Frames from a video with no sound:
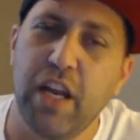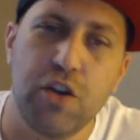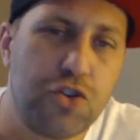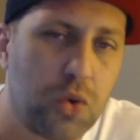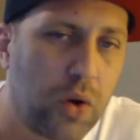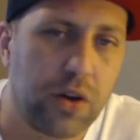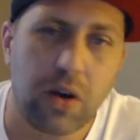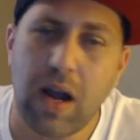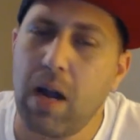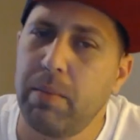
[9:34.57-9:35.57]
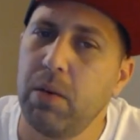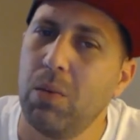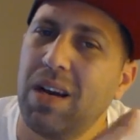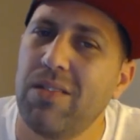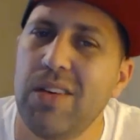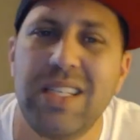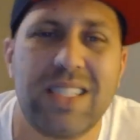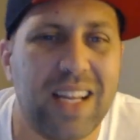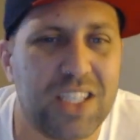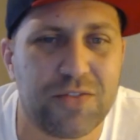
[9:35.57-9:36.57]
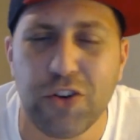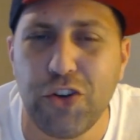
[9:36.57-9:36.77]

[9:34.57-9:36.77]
Enjoy your hobby, whatever it takes for